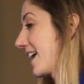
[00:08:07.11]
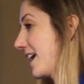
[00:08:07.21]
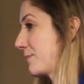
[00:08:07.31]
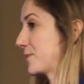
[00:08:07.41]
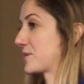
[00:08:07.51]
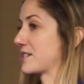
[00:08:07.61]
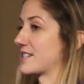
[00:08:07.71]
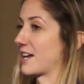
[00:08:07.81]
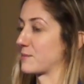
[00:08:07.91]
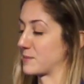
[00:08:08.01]
it boosted
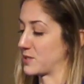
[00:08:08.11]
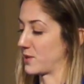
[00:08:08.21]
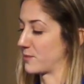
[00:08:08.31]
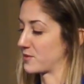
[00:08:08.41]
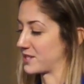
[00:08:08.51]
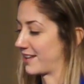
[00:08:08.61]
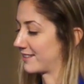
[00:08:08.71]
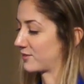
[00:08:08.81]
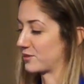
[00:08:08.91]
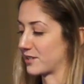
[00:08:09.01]
signups by 20%,
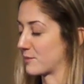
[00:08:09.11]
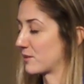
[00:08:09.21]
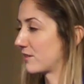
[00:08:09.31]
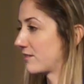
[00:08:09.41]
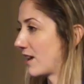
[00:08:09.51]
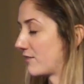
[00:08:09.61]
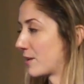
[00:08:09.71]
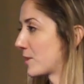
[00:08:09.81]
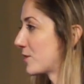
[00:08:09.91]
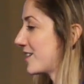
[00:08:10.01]
the golden number at
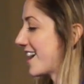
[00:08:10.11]
Venmo.